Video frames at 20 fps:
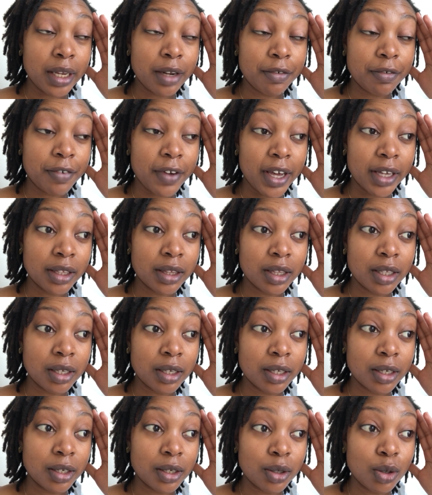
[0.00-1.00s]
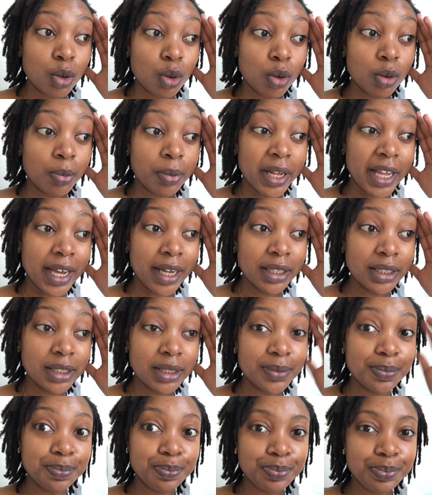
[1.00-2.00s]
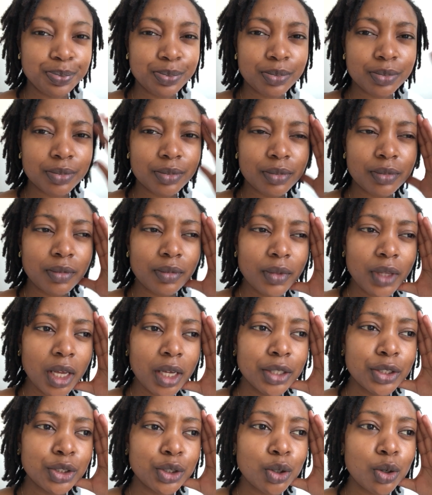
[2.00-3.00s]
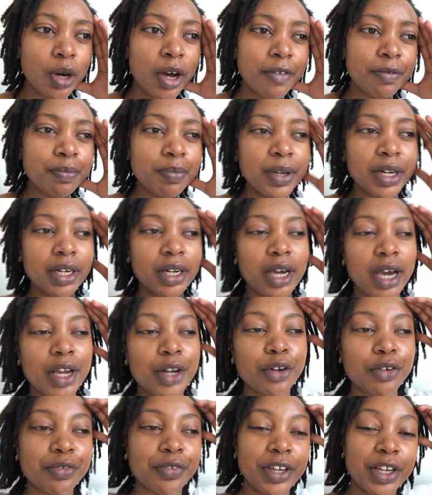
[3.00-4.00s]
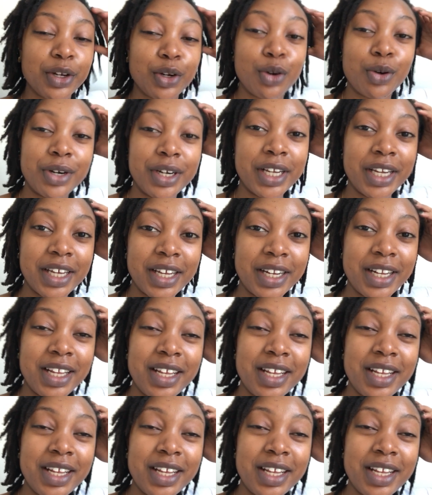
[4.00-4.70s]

infect the whole plant. So I've been kind of ignoring it.